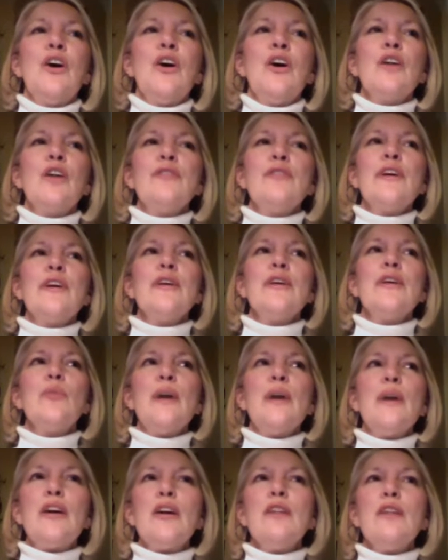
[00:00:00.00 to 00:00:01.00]
very
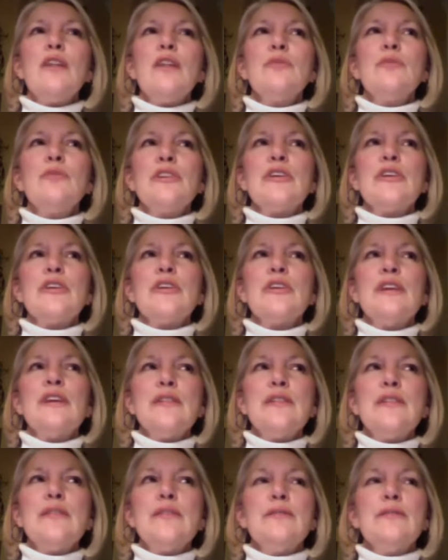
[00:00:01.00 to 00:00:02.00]
aware of when they're
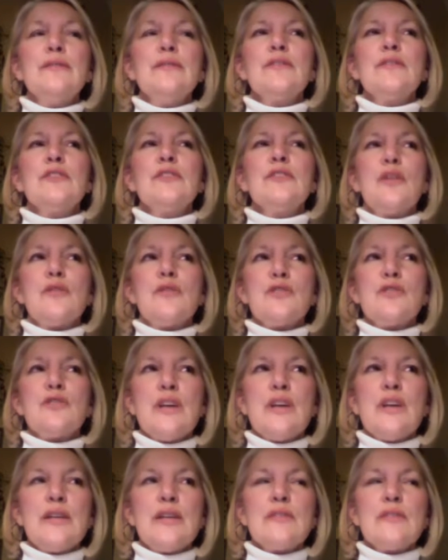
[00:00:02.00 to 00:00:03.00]
in
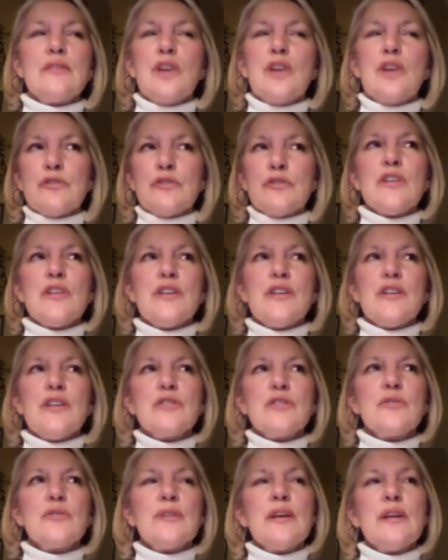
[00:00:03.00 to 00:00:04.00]

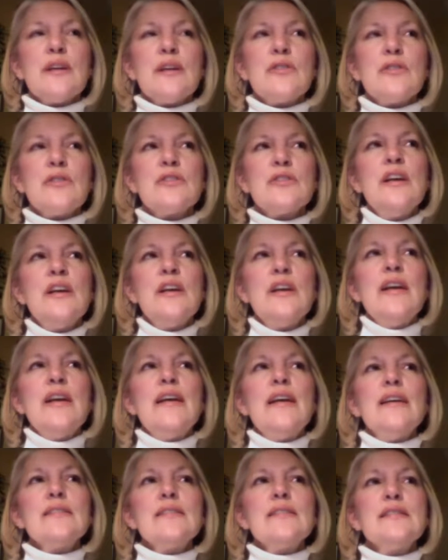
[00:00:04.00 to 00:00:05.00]
conversations with others
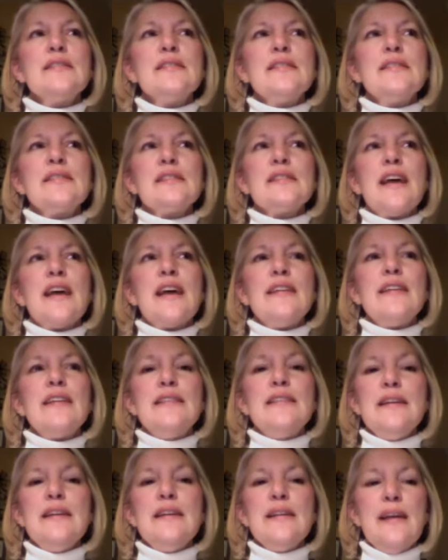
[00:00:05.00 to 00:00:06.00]
is this
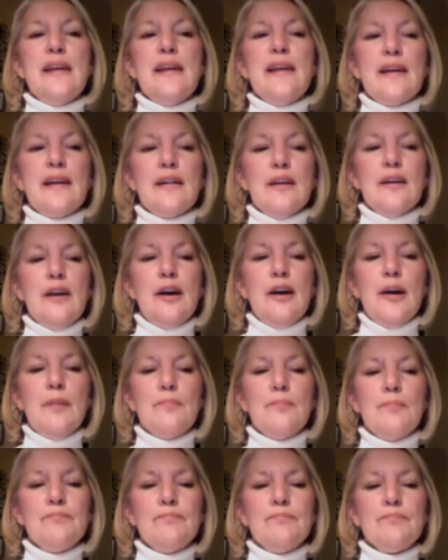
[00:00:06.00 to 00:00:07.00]
idea that
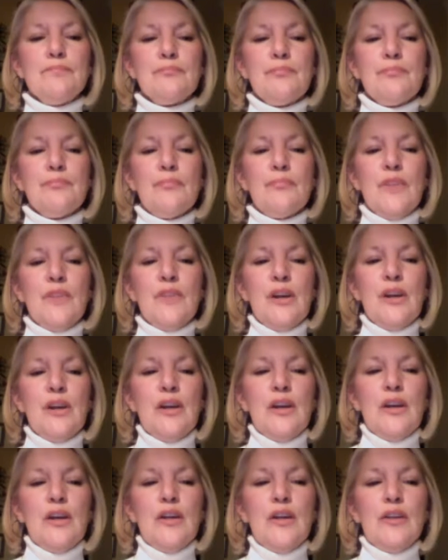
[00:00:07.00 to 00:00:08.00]
when
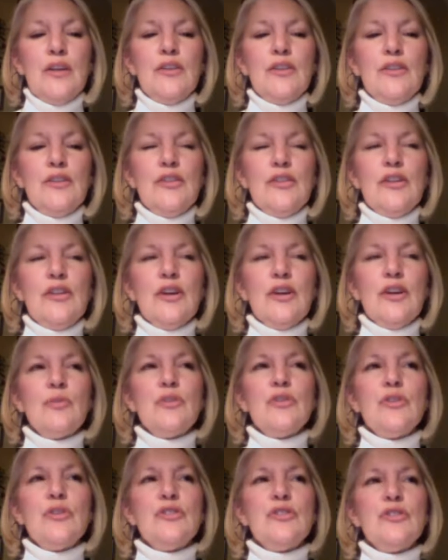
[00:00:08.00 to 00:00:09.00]
you
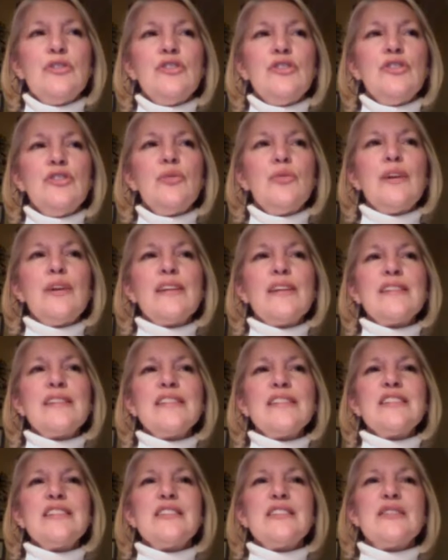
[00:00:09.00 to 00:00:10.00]
don't want to
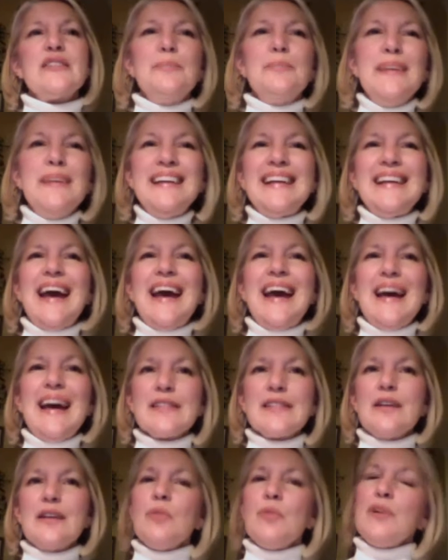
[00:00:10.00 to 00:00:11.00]
speak
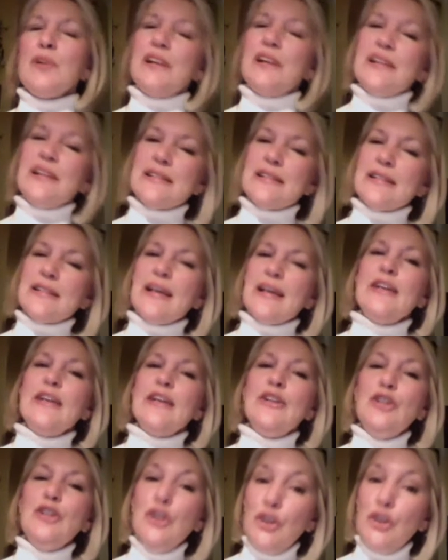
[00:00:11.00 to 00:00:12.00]
at someone and say
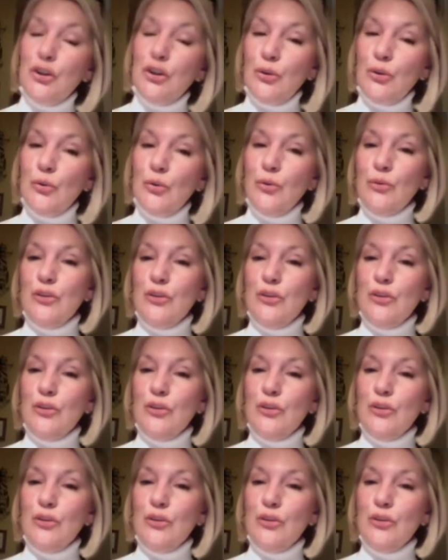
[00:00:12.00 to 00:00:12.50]
you